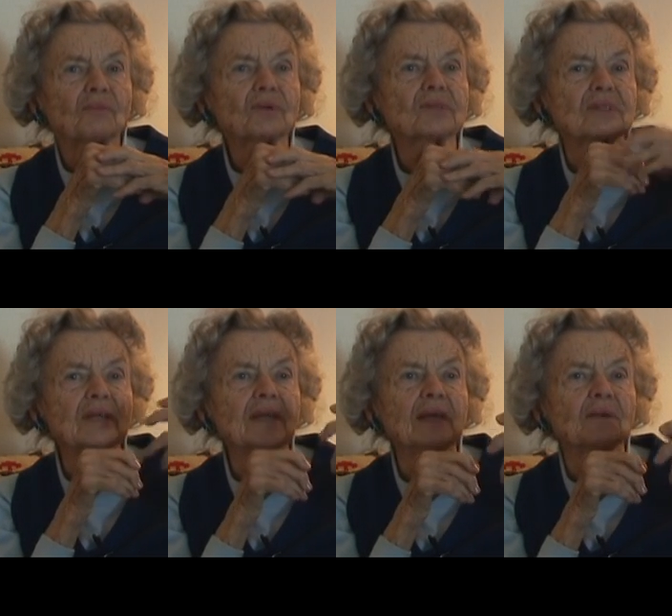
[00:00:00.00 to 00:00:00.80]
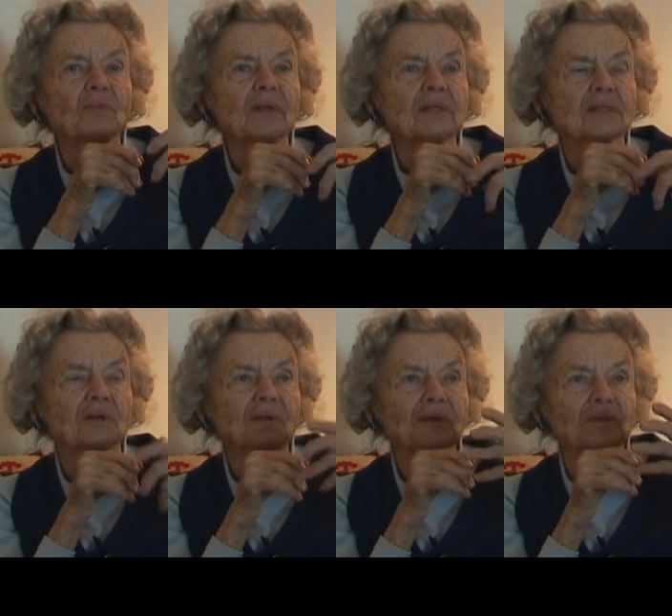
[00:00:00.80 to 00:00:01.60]
foreseeing what is
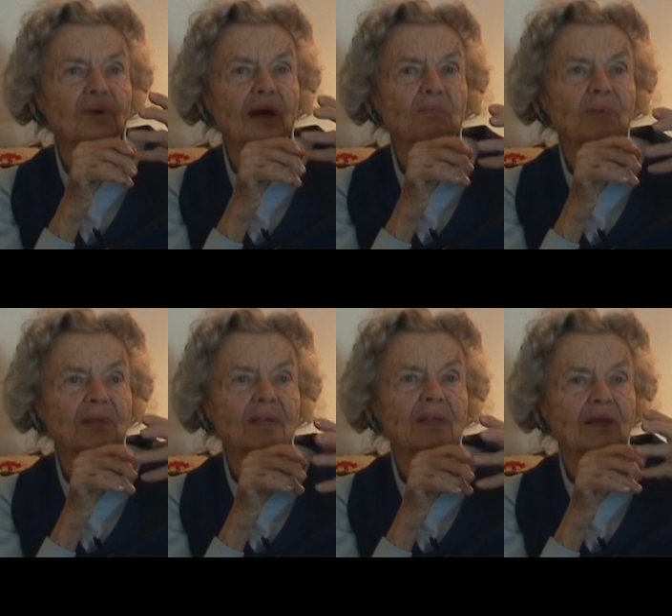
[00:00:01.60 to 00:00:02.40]
going to happen